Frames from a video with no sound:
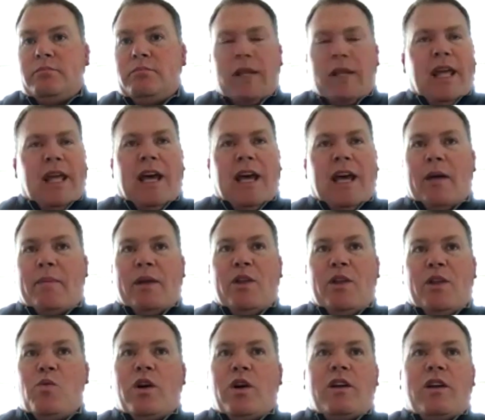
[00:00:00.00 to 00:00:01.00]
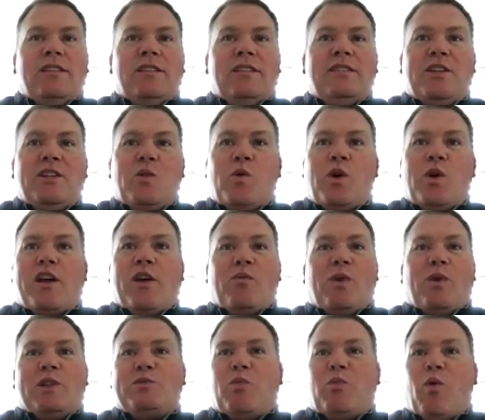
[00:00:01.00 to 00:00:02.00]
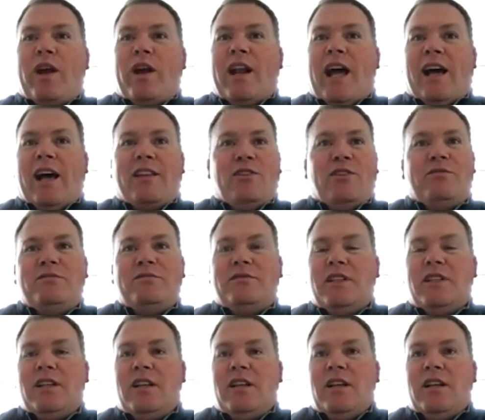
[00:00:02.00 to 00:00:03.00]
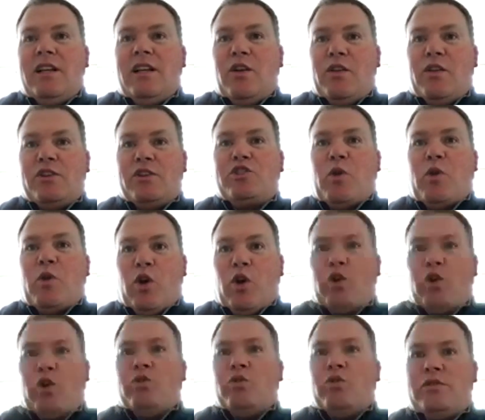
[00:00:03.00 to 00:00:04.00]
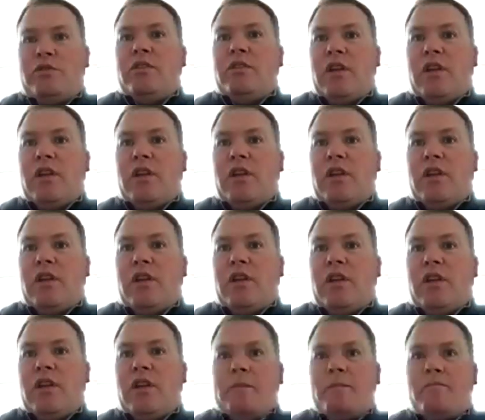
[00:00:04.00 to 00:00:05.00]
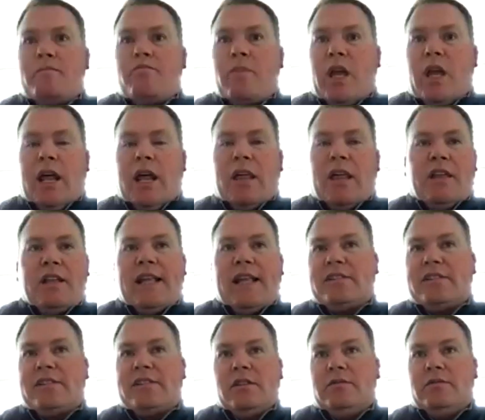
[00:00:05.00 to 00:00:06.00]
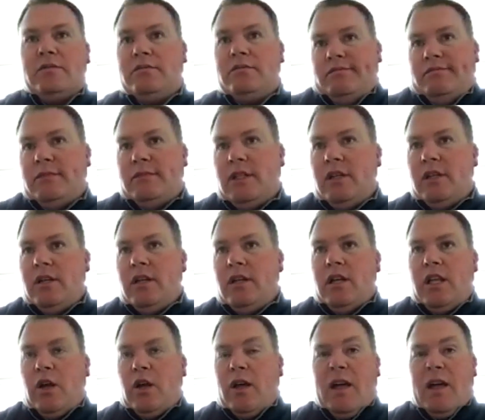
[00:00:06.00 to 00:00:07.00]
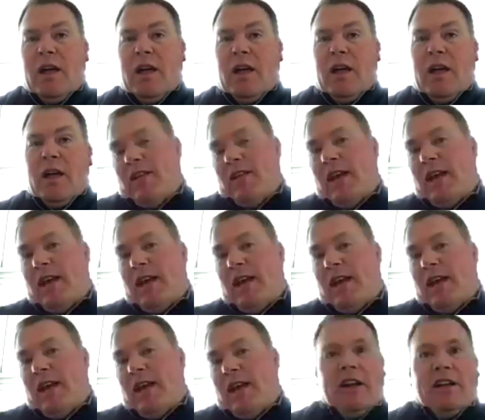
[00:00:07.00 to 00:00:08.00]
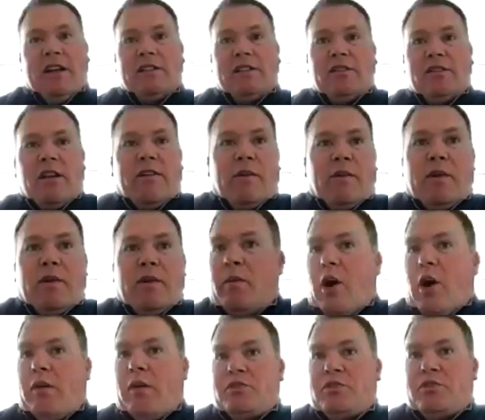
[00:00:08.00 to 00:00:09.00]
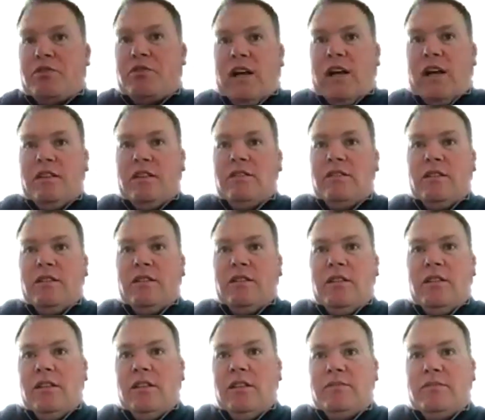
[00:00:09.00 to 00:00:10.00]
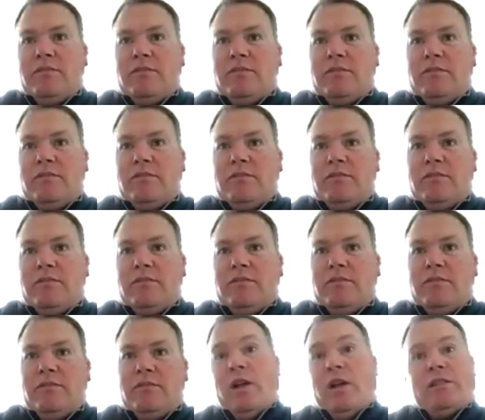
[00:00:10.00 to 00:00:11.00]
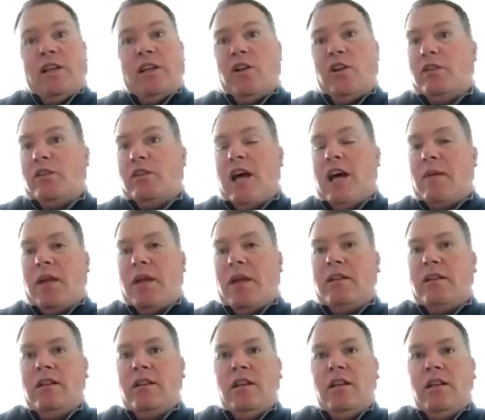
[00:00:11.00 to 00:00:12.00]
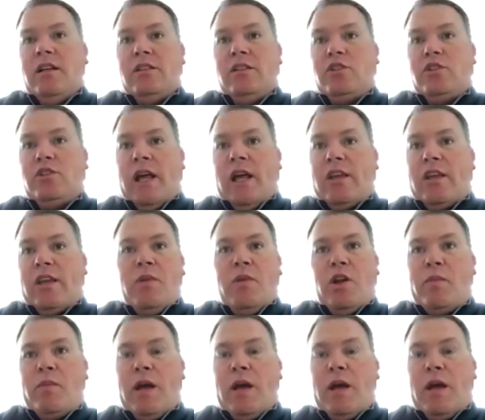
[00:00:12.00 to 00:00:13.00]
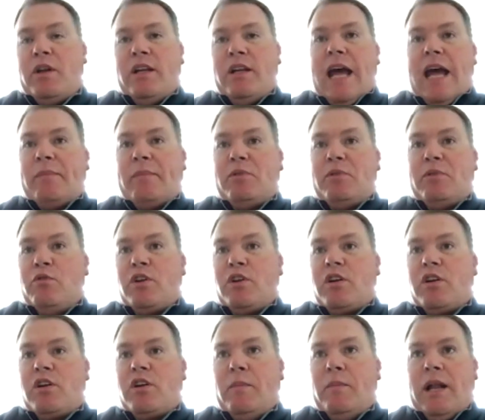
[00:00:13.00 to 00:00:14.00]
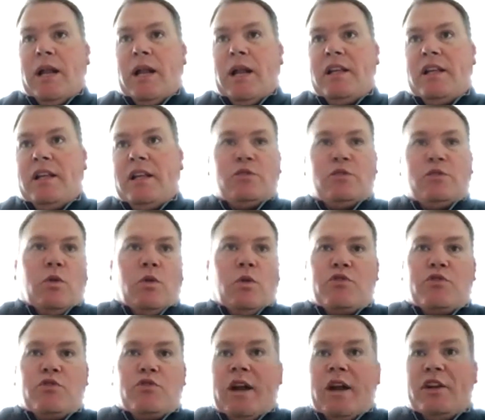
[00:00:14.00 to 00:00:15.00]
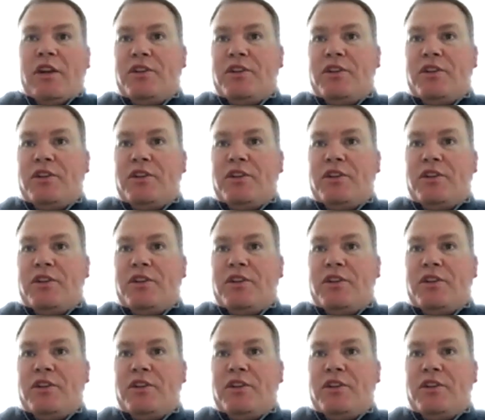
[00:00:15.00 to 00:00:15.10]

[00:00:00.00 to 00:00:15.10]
Yeah, so, I mean, you work at West Point now. You know, there's some hurdles, and I think that's a, you know, and part of that is their training as they're getting ready to become officers, right? You know, the enemy gets a vote. I say it all the time. Like, so, like, you better be able to adapt and overcome, and I think that's what we're trying to